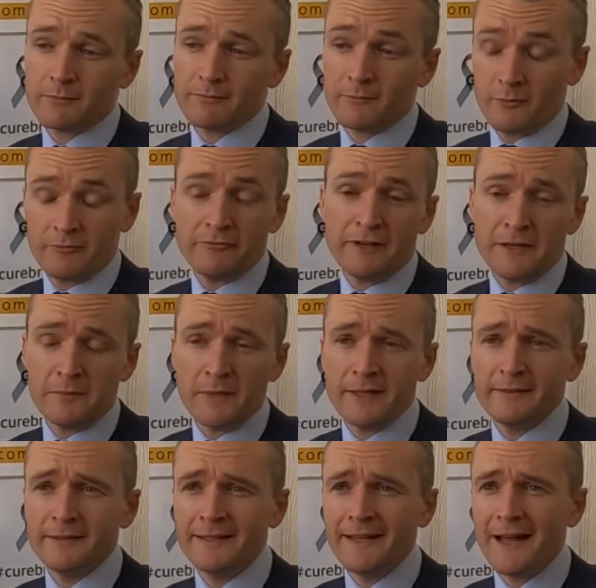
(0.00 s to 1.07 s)
Well, fun
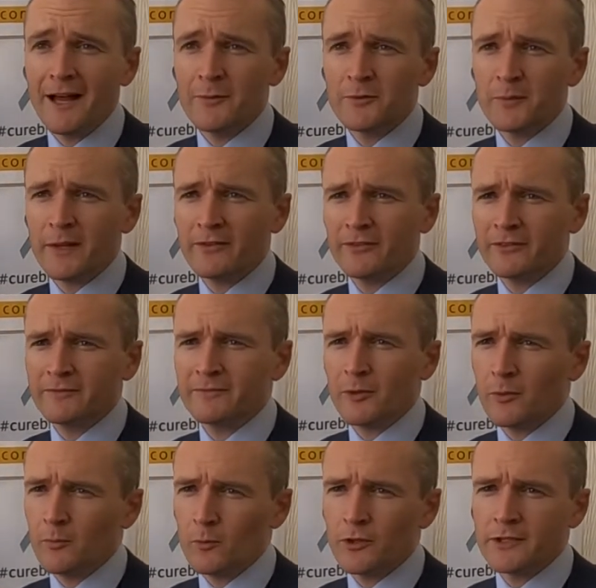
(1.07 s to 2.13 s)
mainly. Depends
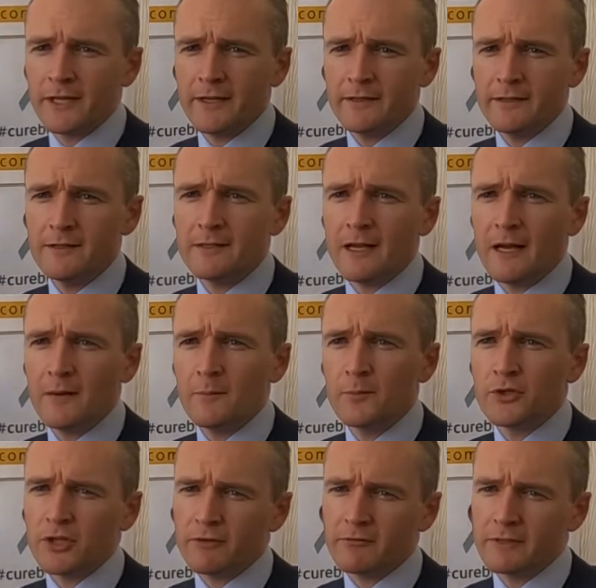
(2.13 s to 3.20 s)
on what day it is,
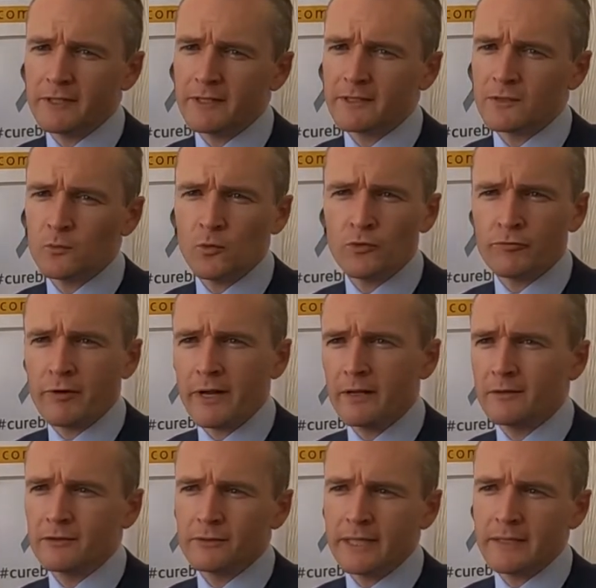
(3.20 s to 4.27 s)
but generally it's a ward
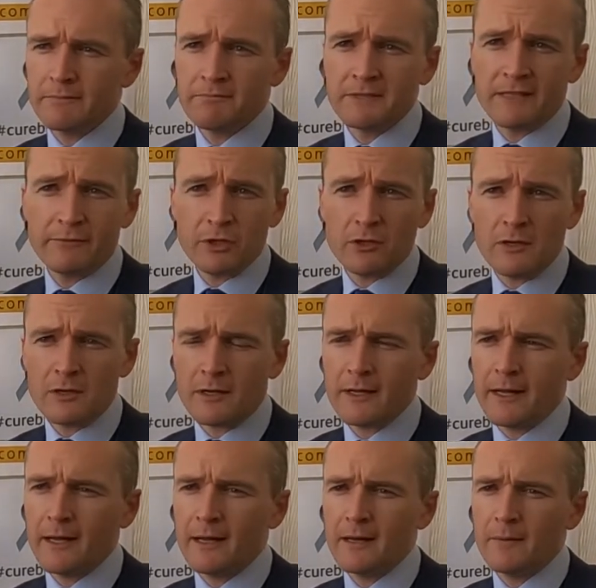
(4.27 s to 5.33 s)
round around 7 o'clock,
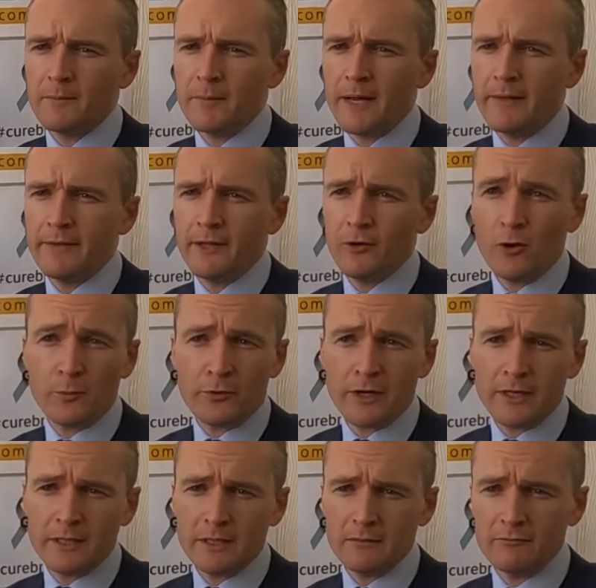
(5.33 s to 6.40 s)
and then
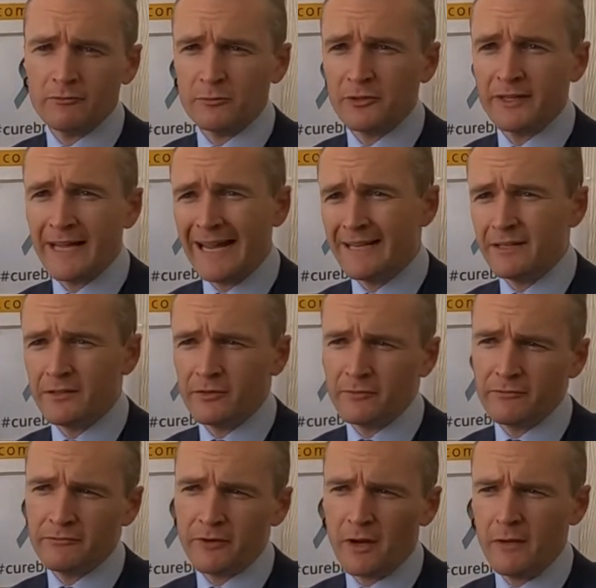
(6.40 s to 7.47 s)
operating from around 8
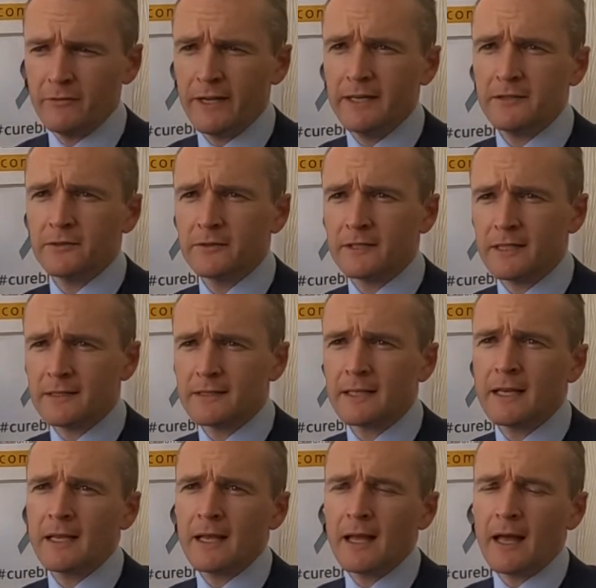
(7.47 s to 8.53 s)
till 5 or 8 till 6,
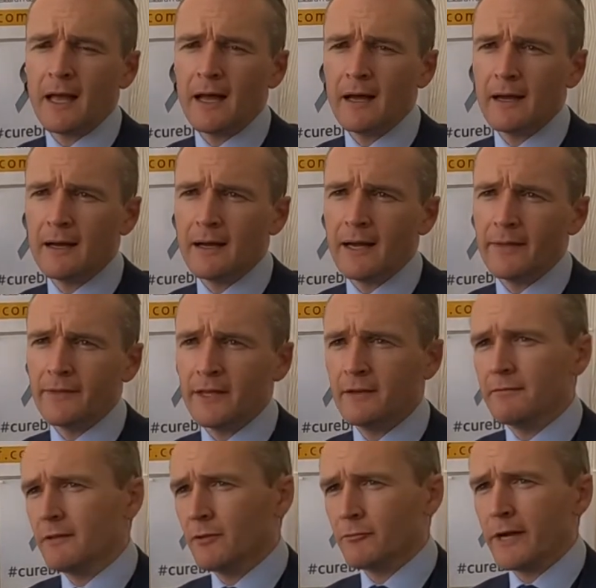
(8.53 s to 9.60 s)
and
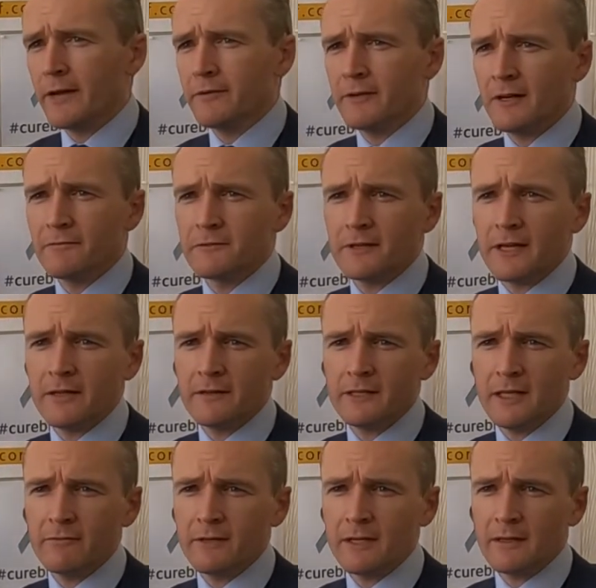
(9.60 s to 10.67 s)
then around after that in
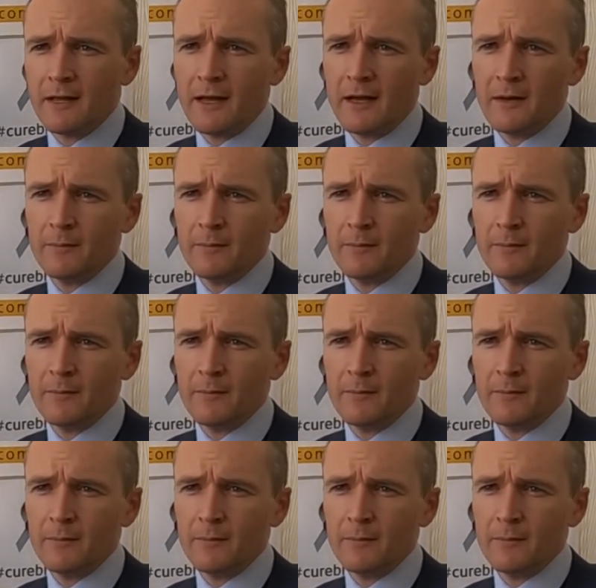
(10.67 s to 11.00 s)
the evening.